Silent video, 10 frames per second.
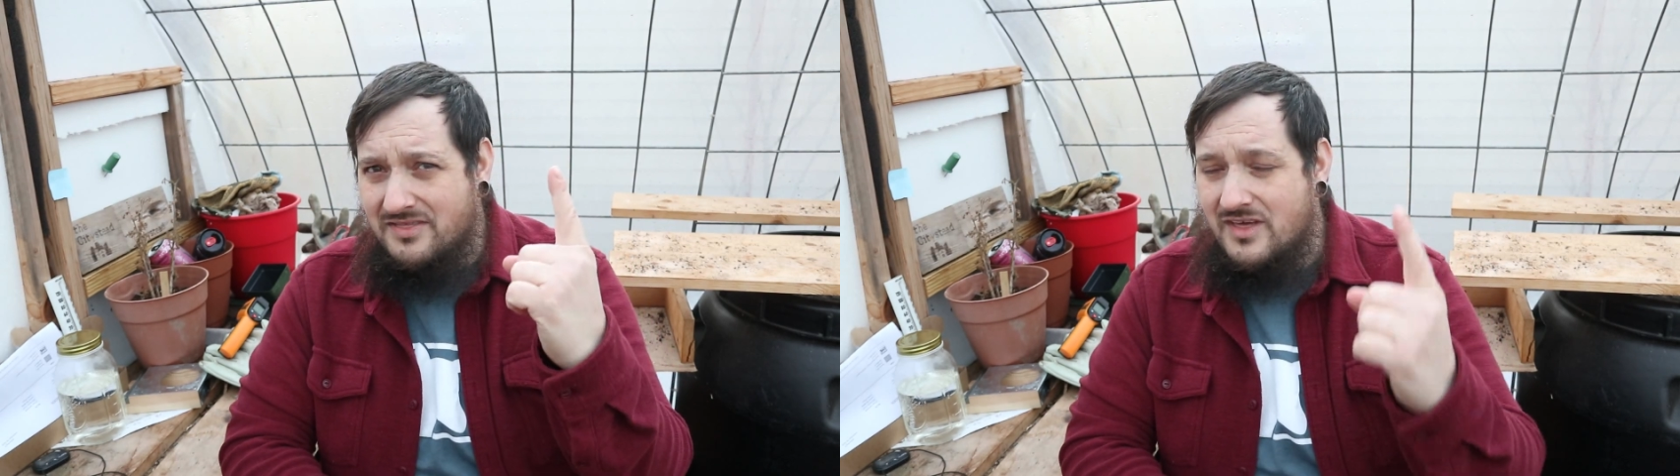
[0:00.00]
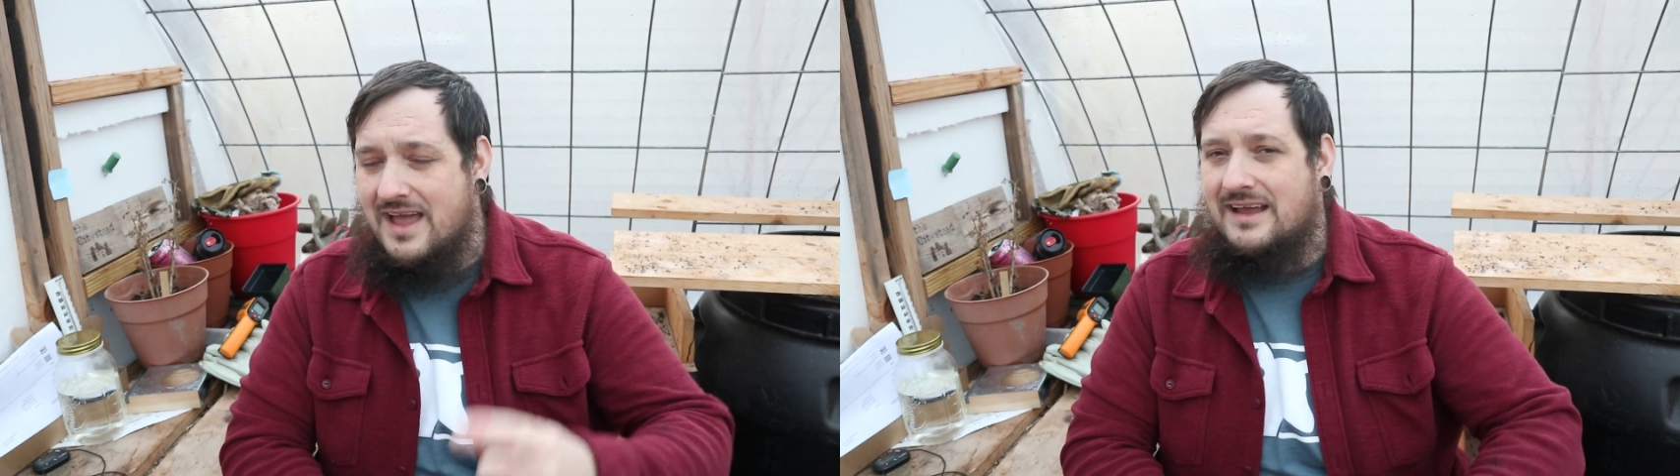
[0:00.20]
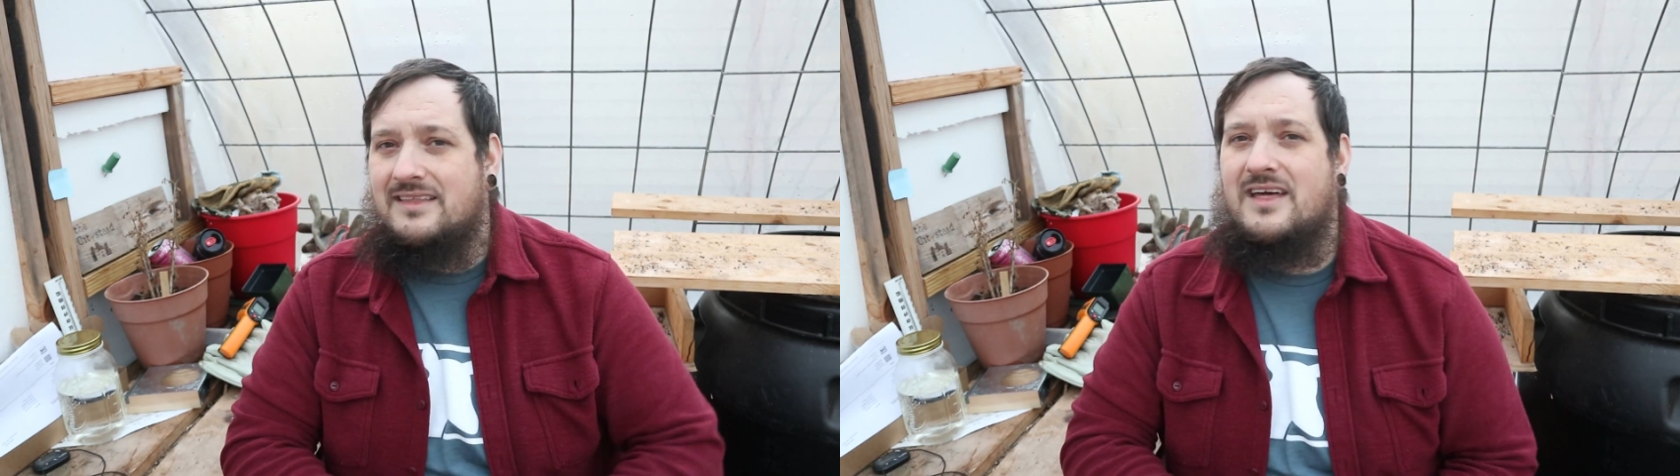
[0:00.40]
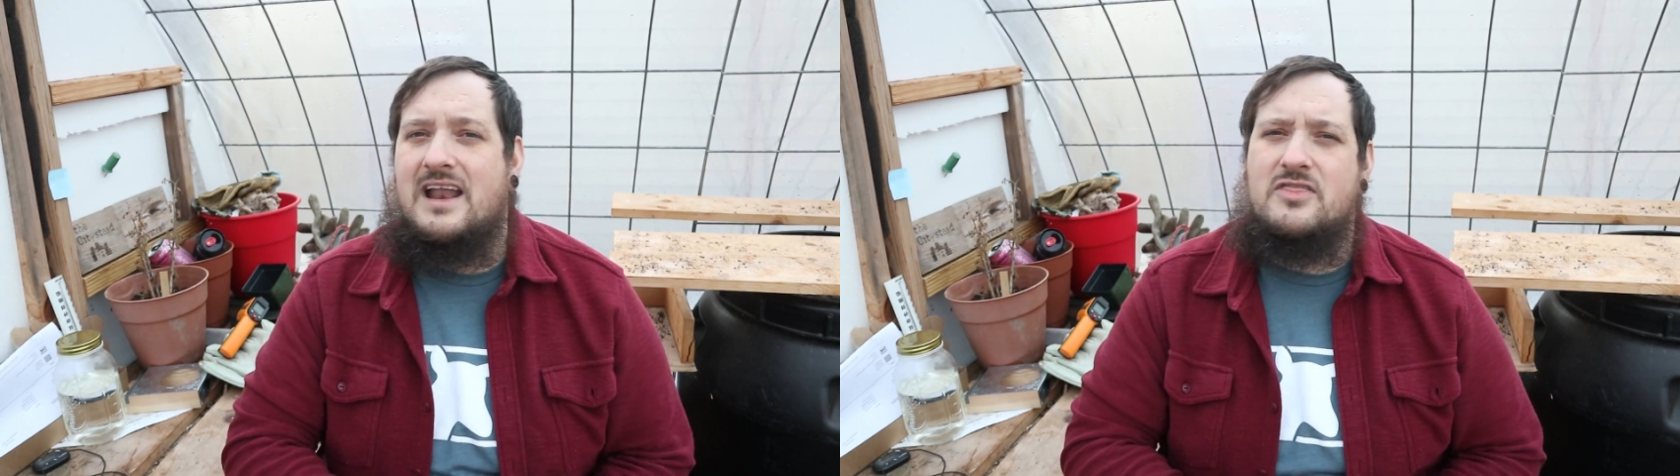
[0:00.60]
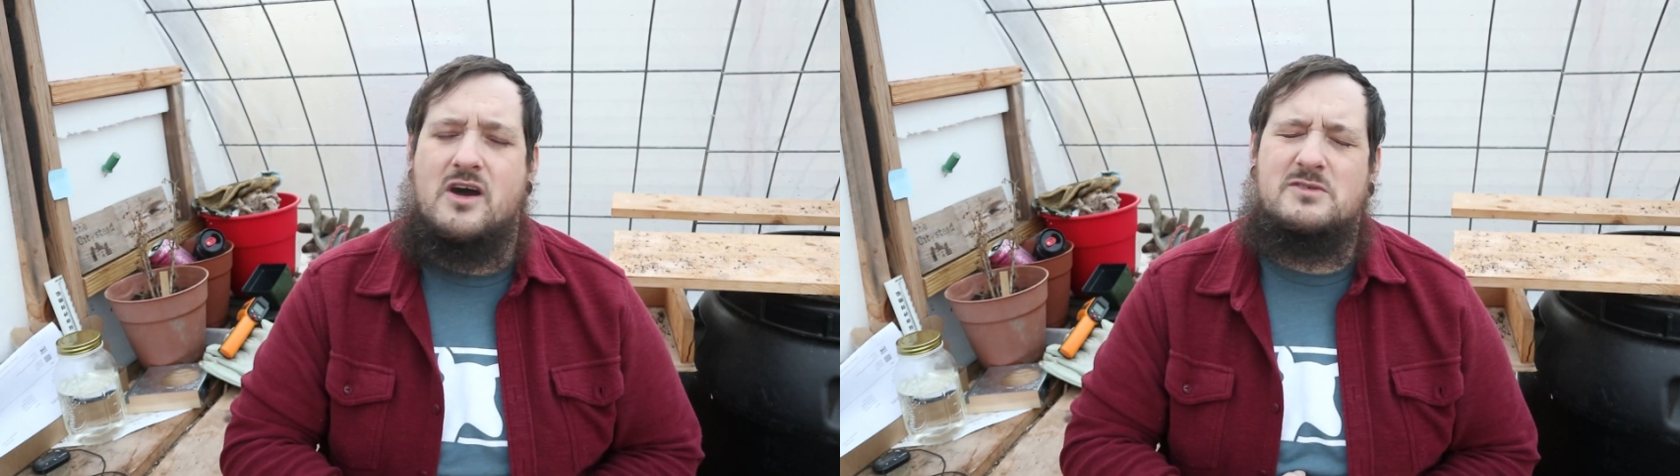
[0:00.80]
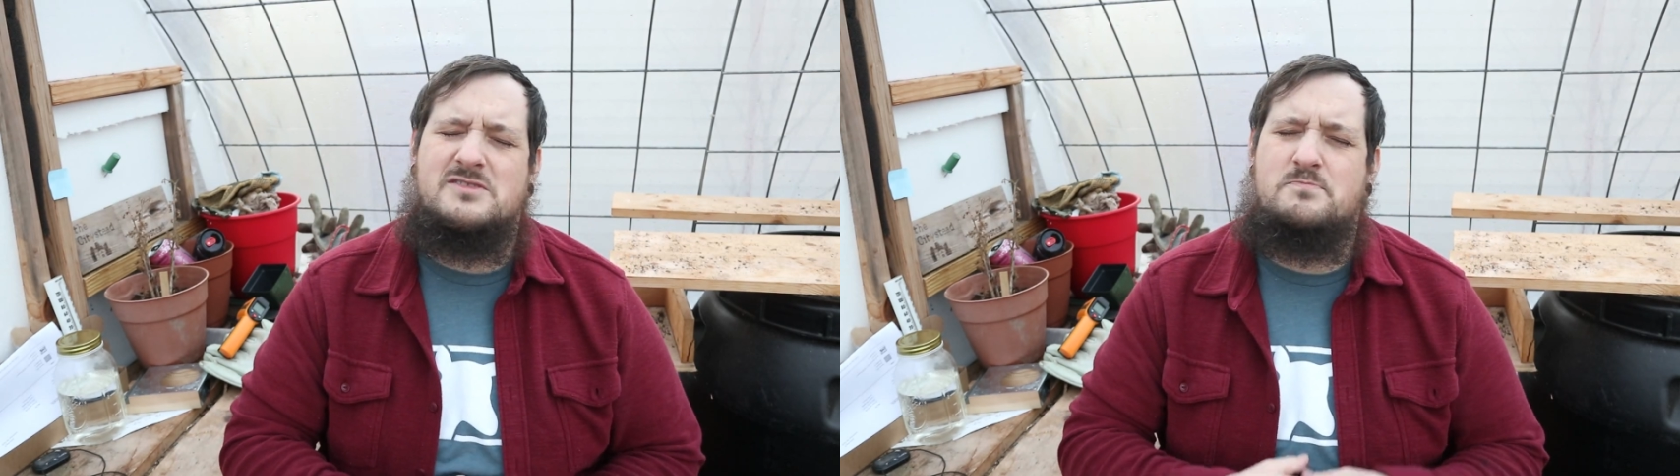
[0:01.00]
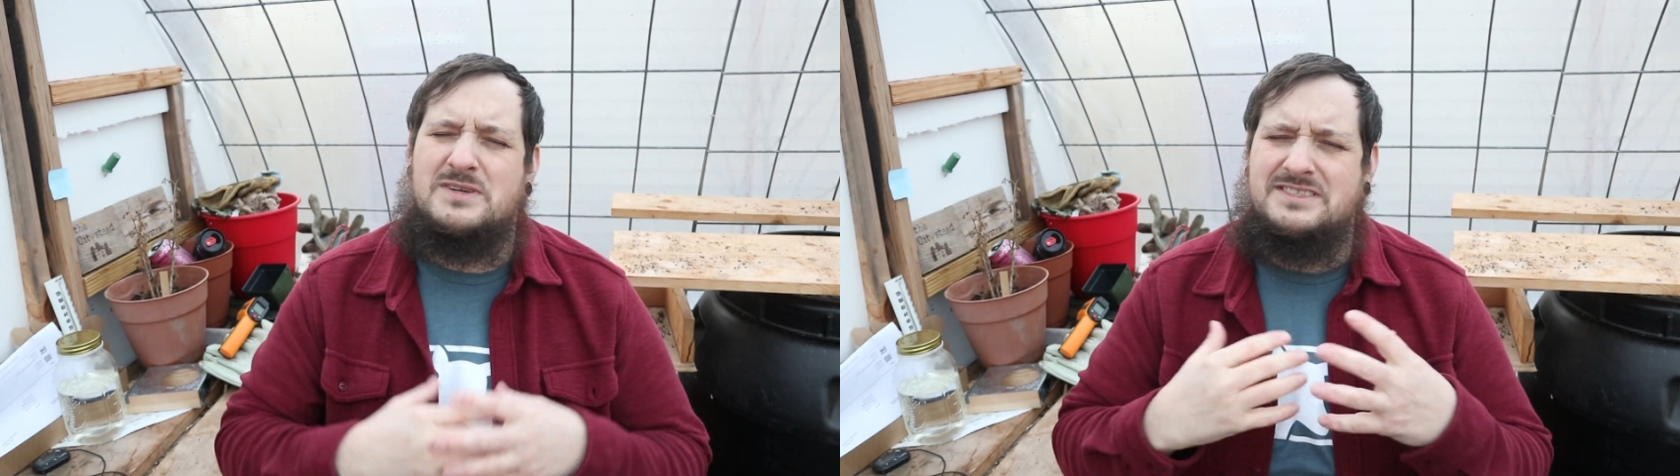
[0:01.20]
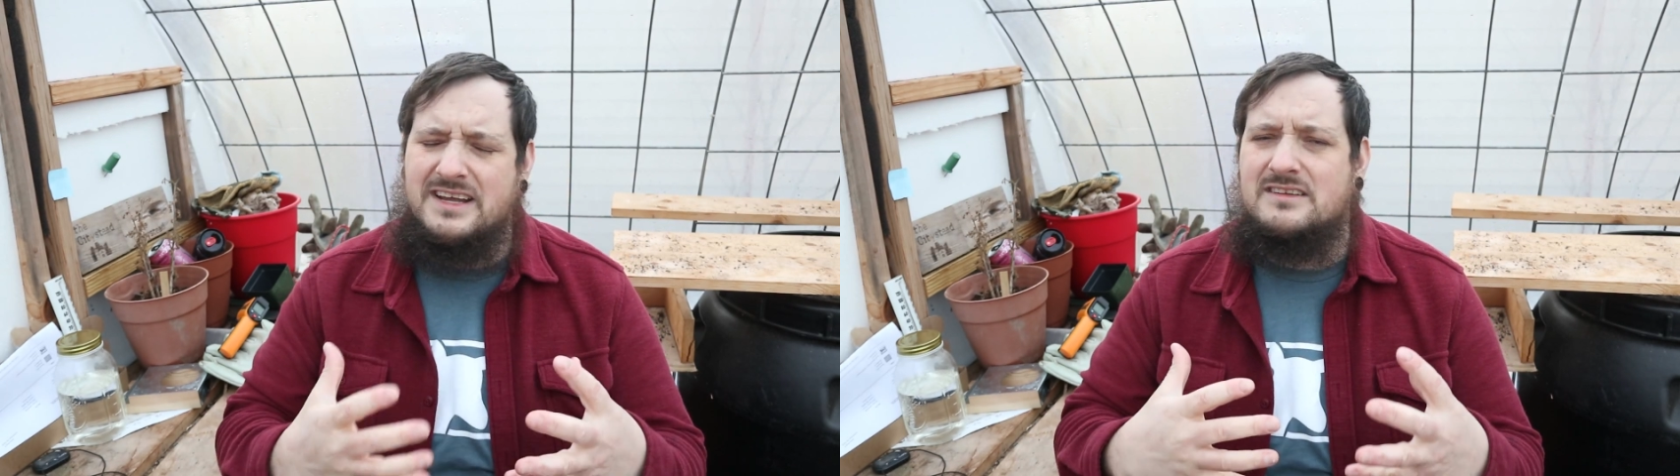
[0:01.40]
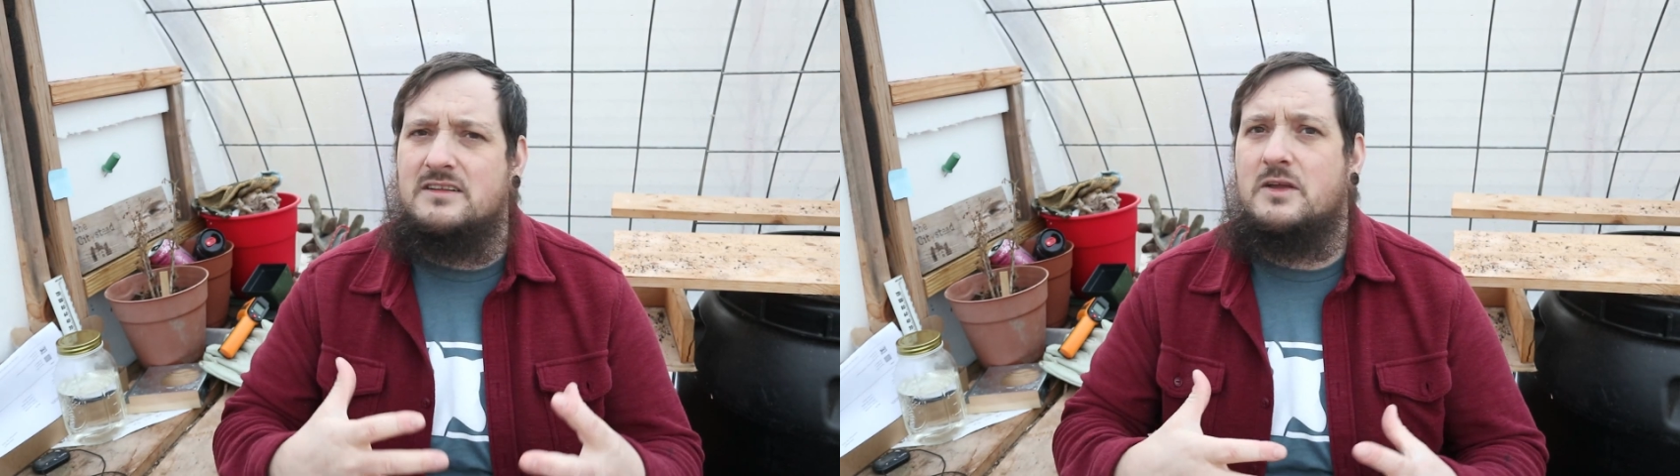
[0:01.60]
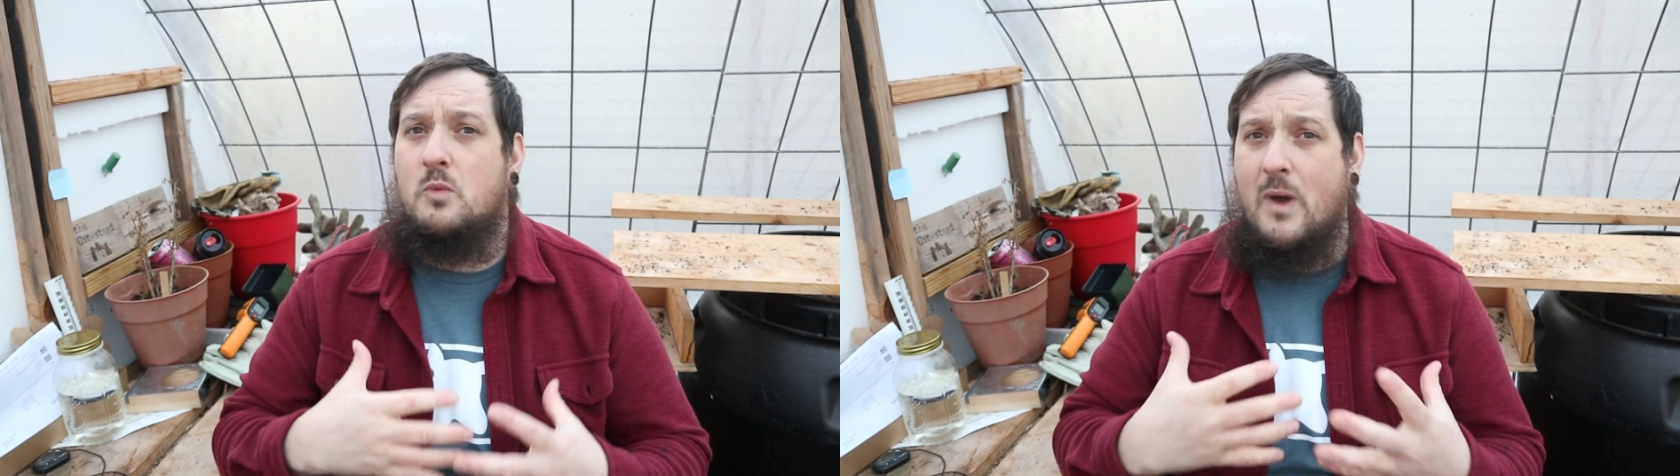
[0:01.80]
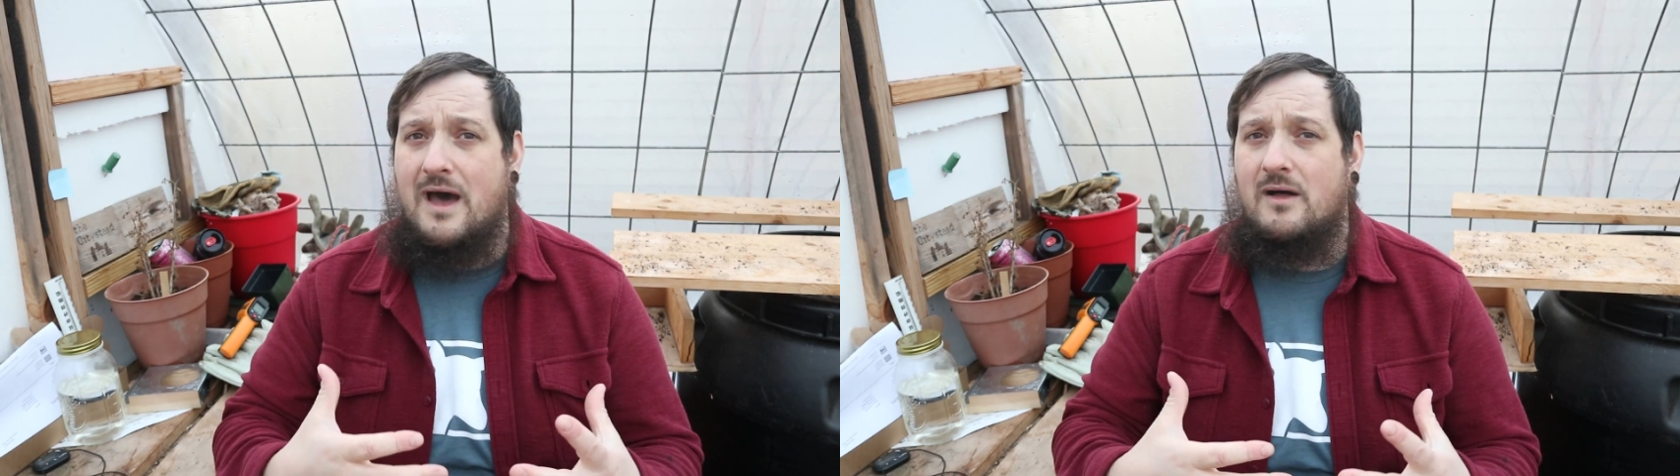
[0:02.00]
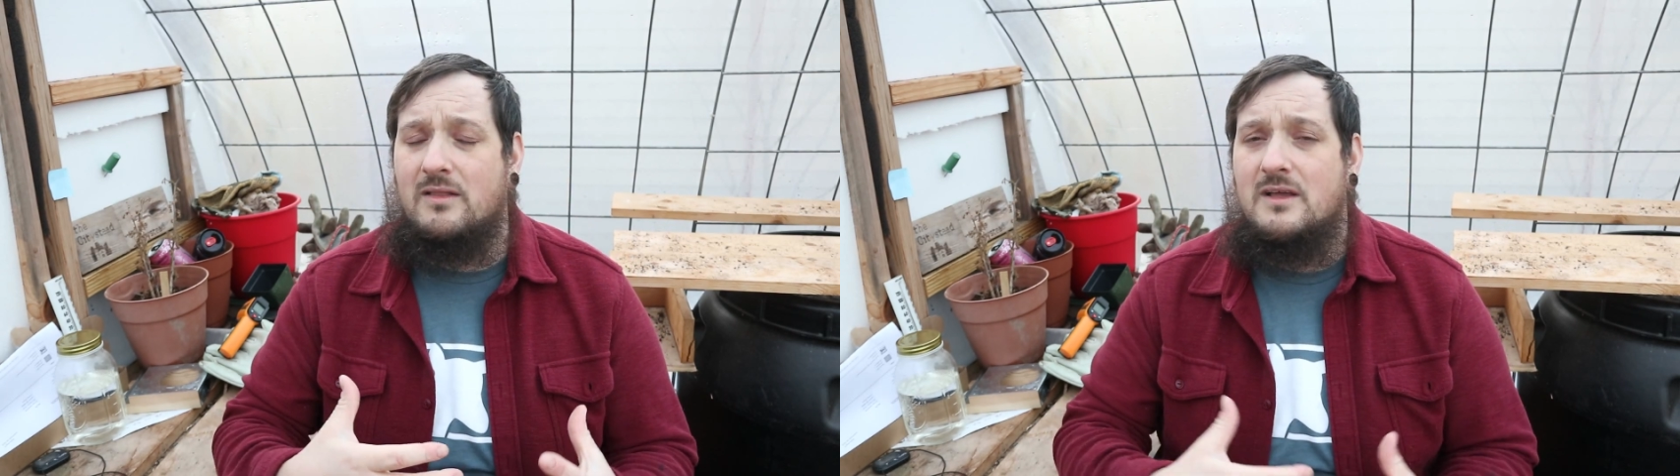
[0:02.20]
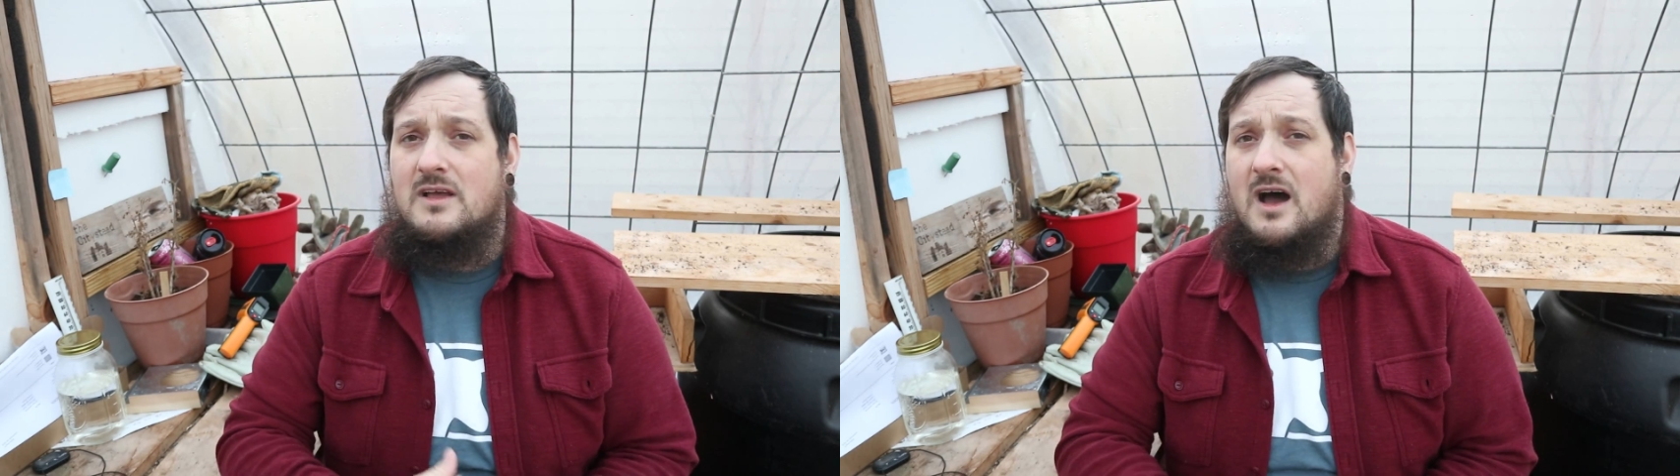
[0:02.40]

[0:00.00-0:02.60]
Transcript: thing that I thought was particularly well